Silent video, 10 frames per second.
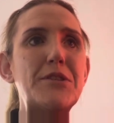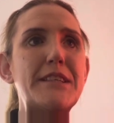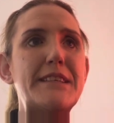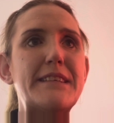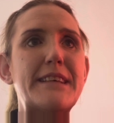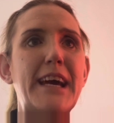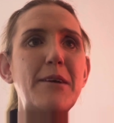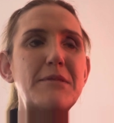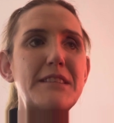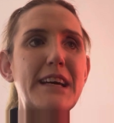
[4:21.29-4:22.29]
She
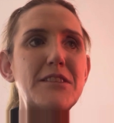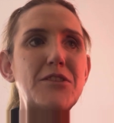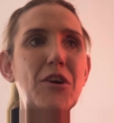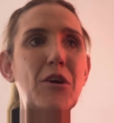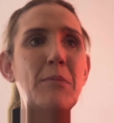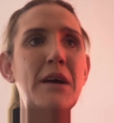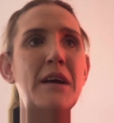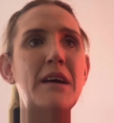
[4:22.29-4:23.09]
kept that job,